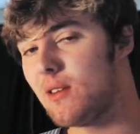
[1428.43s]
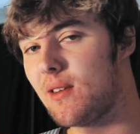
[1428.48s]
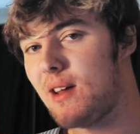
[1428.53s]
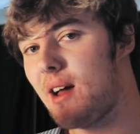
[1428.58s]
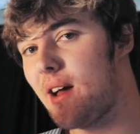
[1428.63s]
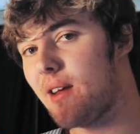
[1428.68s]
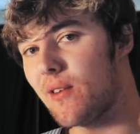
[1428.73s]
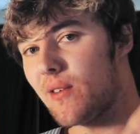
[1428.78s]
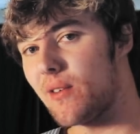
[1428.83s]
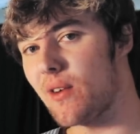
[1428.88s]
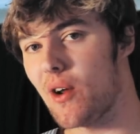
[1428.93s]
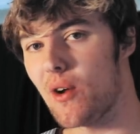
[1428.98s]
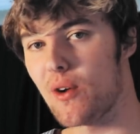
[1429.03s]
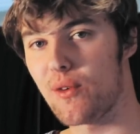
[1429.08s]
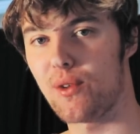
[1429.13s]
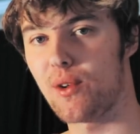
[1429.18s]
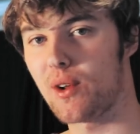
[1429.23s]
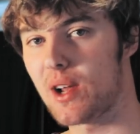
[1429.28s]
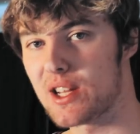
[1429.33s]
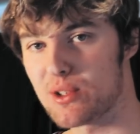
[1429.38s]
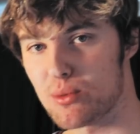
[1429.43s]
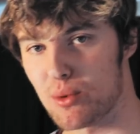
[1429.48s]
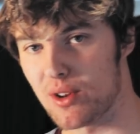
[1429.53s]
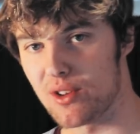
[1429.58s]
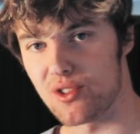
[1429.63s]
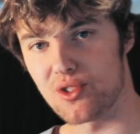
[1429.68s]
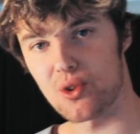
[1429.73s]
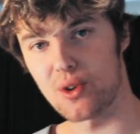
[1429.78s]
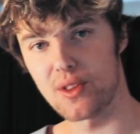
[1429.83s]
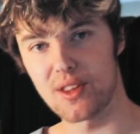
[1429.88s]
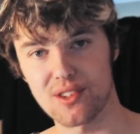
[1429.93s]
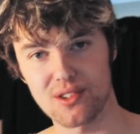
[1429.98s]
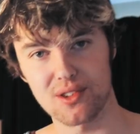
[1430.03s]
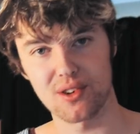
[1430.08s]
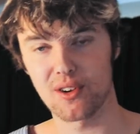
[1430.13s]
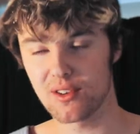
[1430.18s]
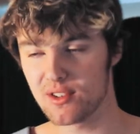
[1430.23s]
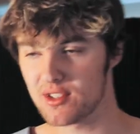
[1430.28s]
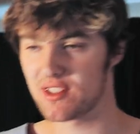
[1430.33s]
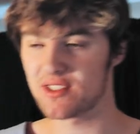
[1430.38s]
I don't know if you guys will enjoy this or
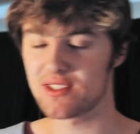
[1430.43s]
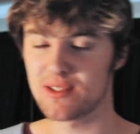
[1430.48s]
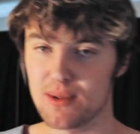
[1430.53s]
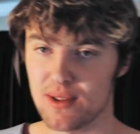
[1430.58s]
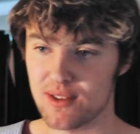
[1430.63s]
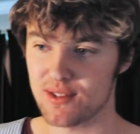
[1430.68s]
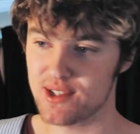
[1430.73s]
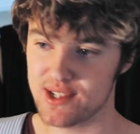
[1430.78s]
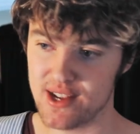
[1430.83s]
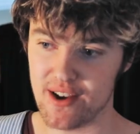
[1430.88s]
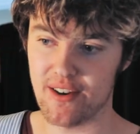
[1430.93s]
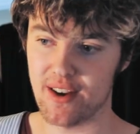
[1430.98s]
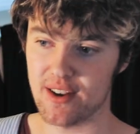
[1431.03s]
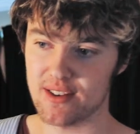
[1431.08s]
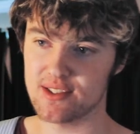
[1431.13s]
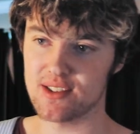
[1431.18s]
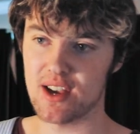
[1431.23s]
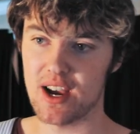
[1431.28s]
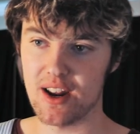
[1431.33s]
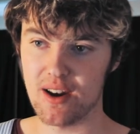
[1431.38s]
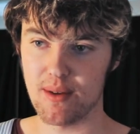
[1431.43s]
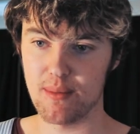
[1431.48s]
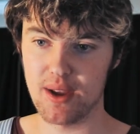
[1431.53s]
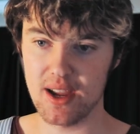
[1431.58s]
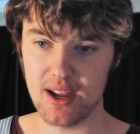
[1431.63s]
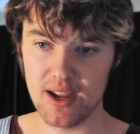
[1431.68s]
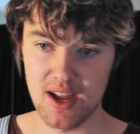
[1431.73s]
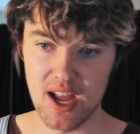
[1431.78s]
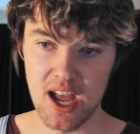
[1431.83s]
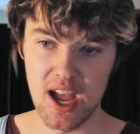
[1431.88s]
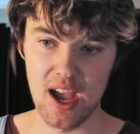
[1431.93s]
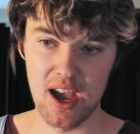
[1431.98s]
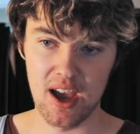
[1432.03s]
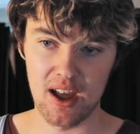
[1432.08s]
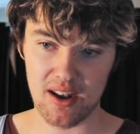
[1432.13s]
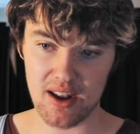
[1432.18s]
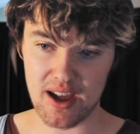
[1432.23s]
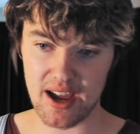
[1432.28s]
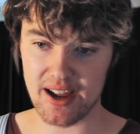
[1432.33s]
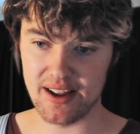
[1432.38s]
not, because it's the serious side of me.
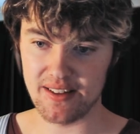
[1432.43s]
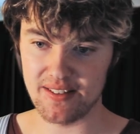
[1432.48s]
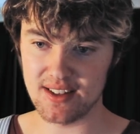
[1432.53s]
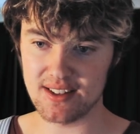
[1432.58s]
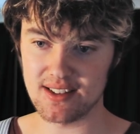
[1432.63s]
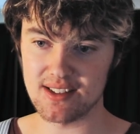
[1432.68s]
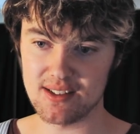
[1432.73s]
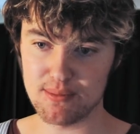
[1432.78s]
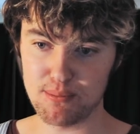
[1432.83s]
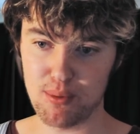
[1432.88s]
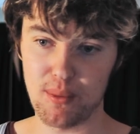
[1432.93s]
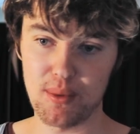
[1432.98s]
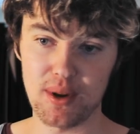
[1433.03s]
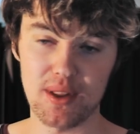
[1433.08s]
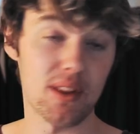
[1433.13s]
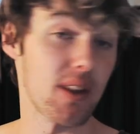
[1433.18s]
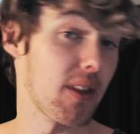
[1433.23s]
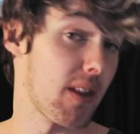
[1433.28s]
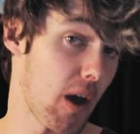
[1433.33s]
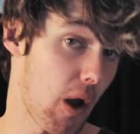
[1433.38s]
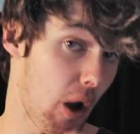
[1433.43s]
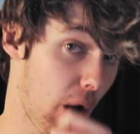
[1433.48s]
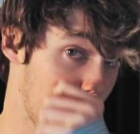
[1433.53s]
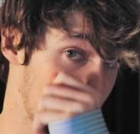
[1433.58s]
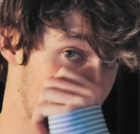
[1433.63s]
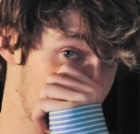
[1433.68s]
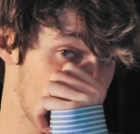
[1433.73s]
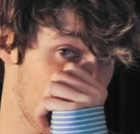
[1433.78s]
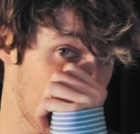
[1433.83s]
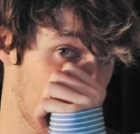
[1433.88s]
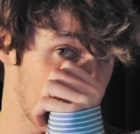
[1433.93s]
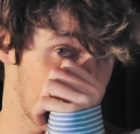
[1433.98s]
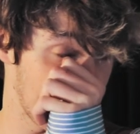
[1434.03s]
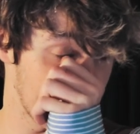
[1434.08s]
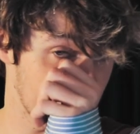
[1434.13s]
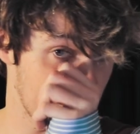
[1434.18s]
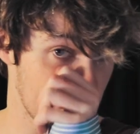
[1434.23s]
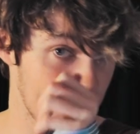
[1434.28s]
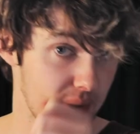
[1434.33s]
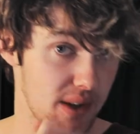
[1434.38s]
Like, this is probably the only time
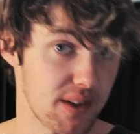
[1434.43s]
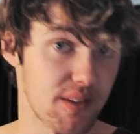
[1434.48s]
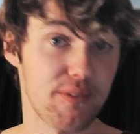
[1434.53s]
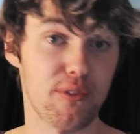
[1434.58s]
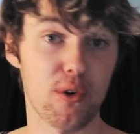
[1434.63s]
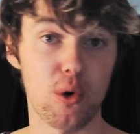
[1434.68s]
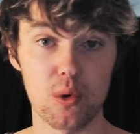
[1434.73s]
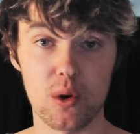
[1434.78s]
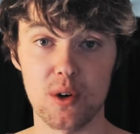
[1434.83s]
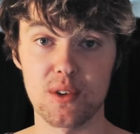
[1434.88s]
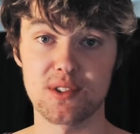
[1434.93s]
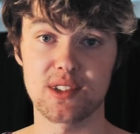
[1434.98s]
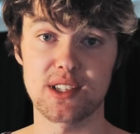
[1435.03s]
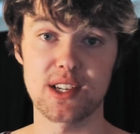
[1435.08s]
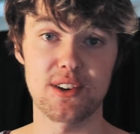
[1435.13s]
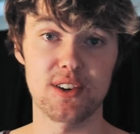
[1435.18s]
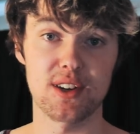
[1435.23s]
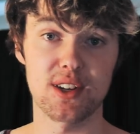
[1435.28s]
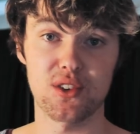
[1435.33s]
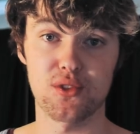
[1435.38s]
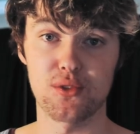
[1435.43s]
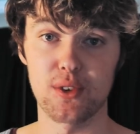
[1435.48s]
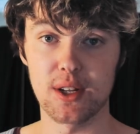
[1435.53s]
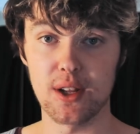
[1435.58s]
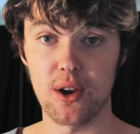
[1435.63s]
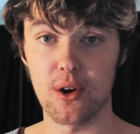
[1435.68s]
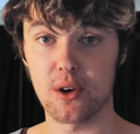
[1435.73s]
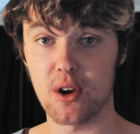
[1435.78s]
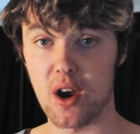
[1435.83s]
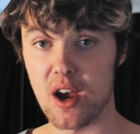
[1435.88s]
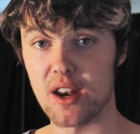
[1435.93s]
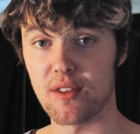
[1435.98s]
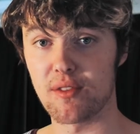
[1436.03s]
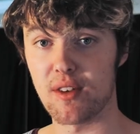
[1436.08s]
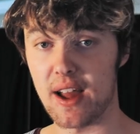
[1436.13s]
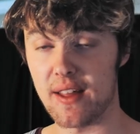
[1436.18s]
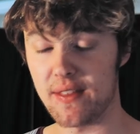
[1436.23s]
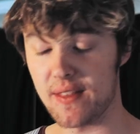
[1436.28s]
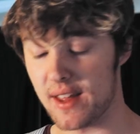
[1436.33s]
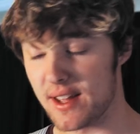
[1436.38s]
there's going to be a full-on serious video kind of
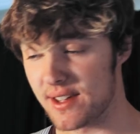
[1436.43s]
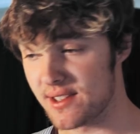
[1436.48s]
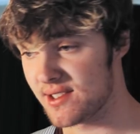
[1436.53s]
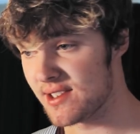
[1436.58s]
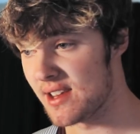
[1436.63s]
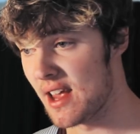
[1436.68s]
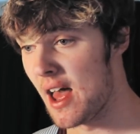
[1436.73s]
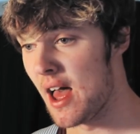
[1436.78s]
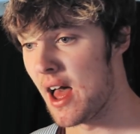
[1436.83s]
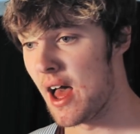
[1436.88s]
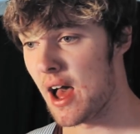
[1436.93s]
like this.